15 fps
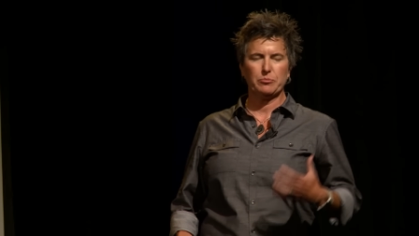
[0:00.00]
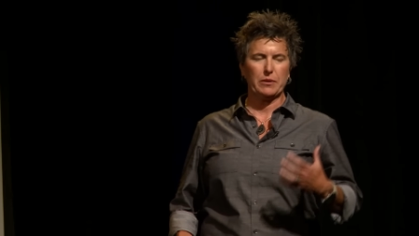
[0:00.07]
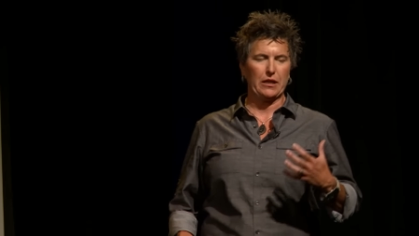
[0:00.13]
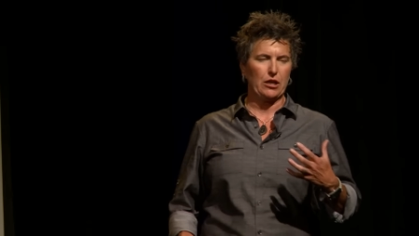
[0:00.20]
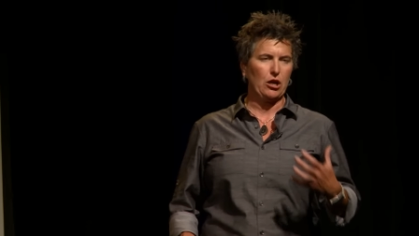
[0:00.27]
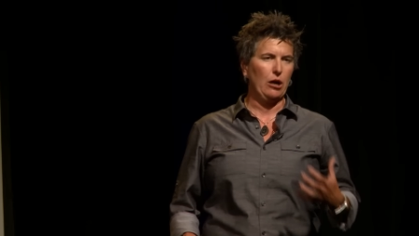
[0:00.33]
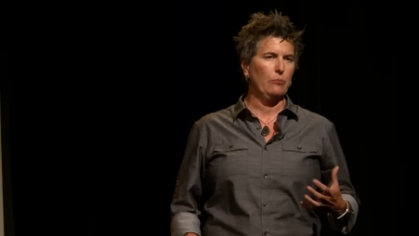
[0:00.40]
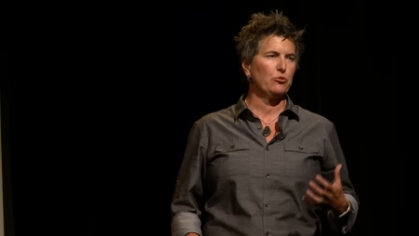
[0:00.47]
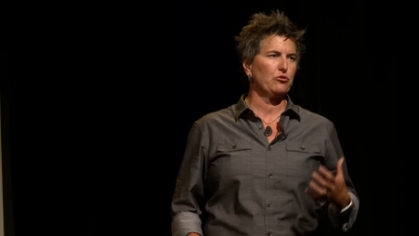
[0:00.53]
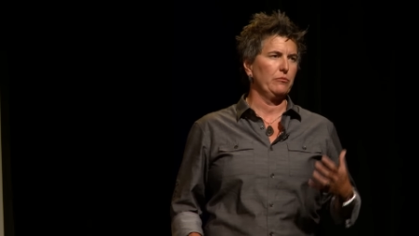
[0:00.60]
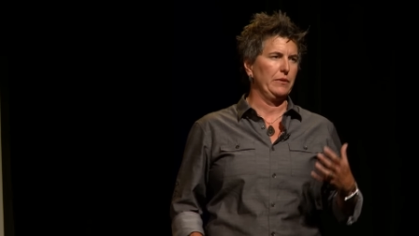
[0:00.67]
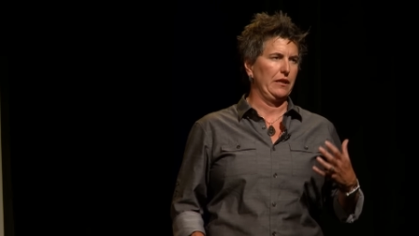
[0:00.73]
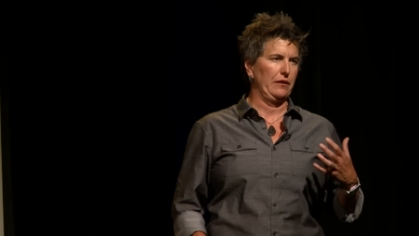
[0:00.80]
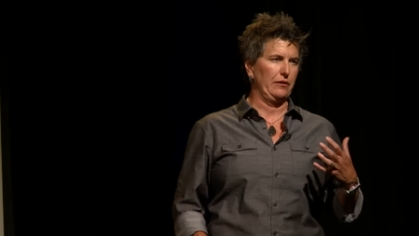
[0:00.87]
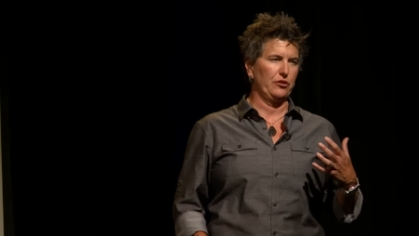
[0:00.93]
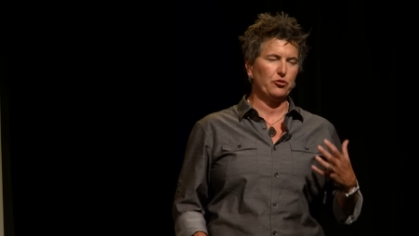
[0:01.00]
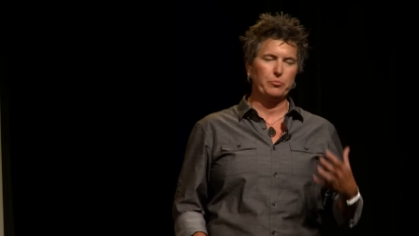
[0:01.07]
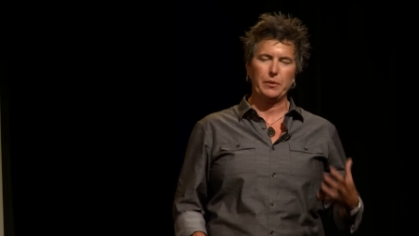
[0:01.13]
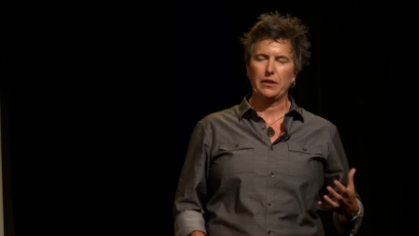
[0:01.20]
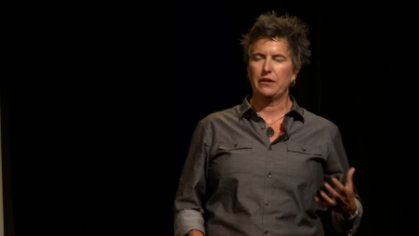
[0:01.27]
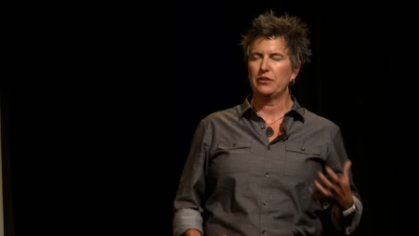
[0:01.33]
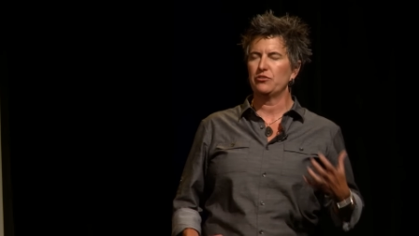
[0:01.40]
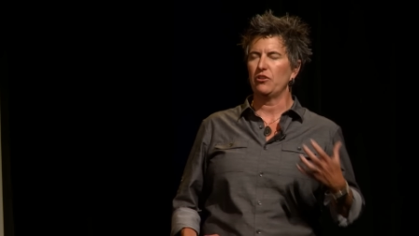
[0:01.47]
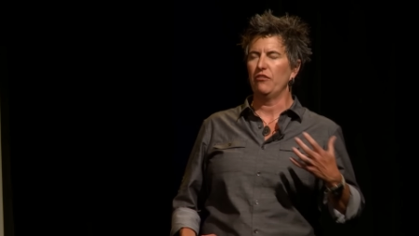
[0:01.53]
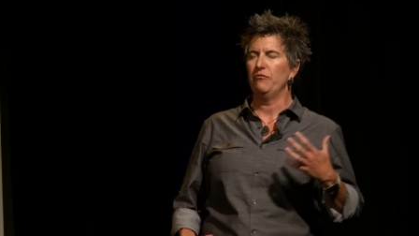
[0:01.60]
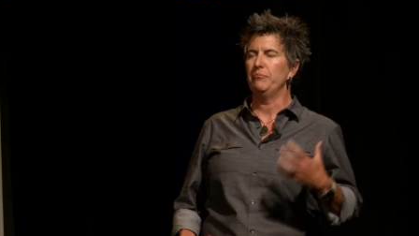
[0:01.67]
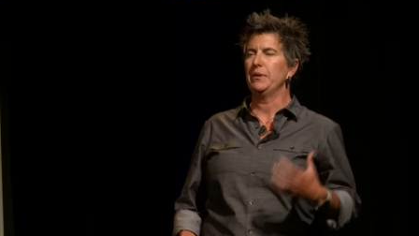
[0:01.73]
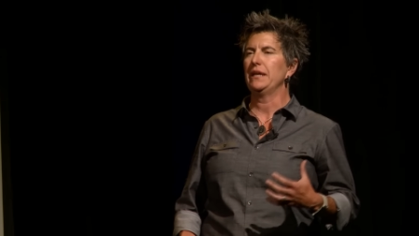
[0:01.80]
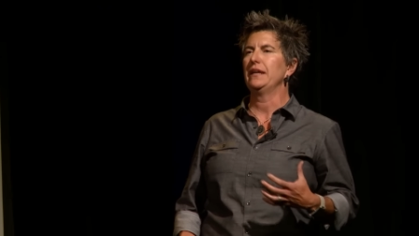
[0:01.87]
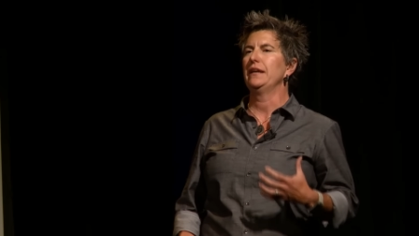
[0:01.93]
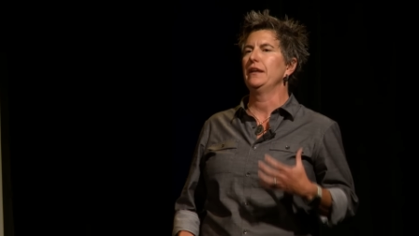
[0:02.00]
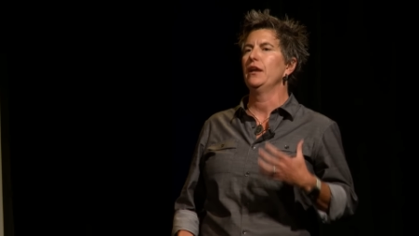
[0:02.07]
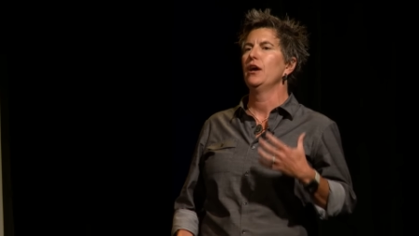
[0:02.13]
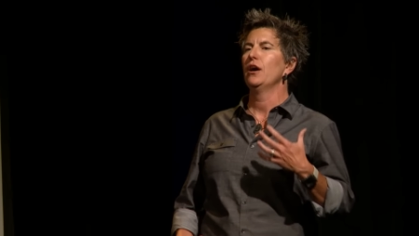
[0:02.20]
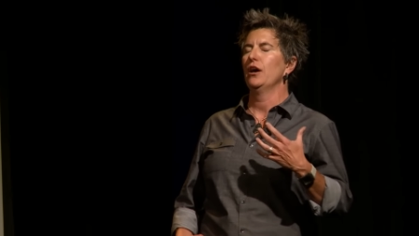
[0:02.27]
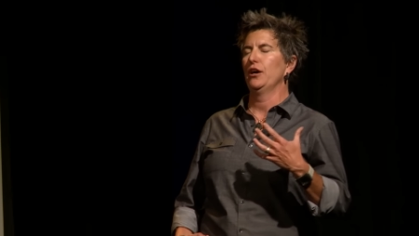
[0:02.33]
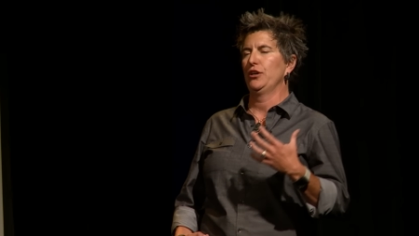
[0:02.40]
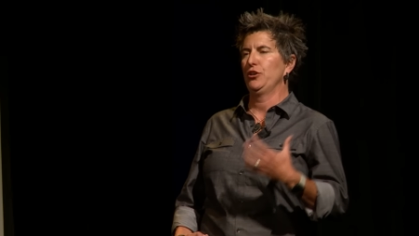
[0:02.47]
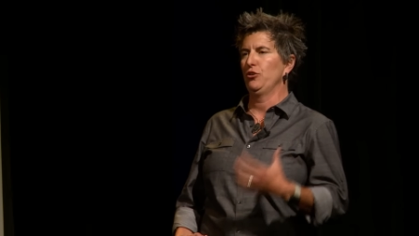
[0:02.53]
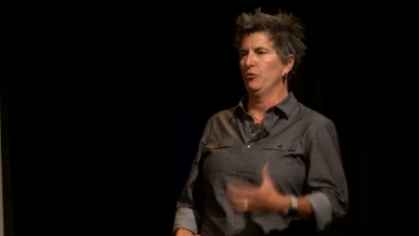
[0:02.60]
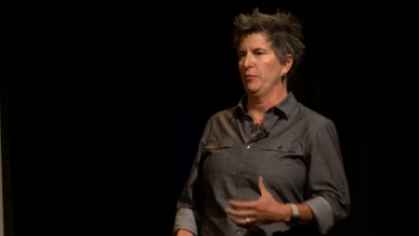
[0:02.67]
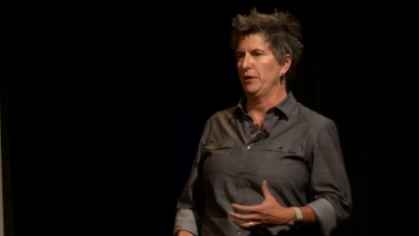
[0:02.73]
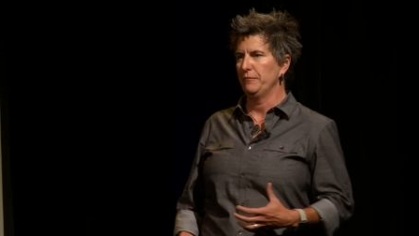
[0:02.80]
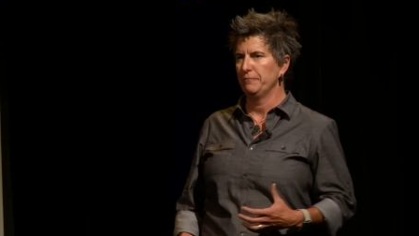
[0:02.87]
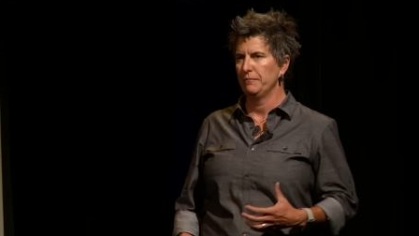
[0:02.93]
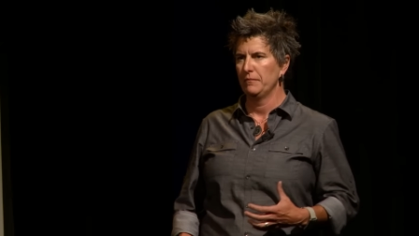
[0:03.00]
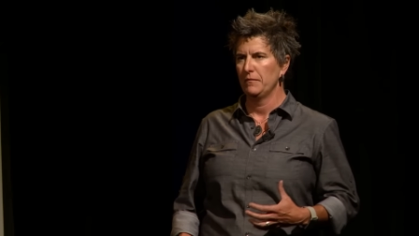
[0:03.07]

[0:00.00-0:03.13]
but it comes from the experience of being a human.